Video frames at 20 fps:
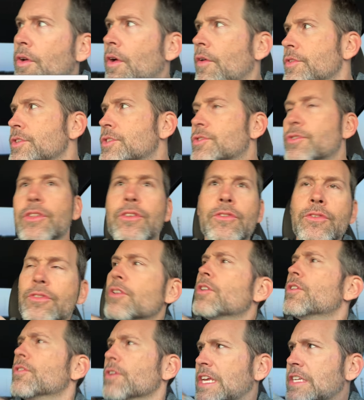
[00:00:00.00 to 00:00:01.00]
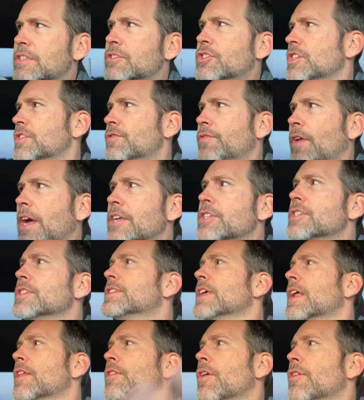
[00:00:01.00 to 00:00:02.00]
on the street. They're, they're he, she's fine. She's
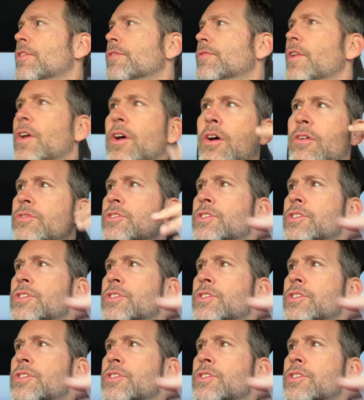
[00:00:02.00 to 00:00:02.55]
standing there on her phone.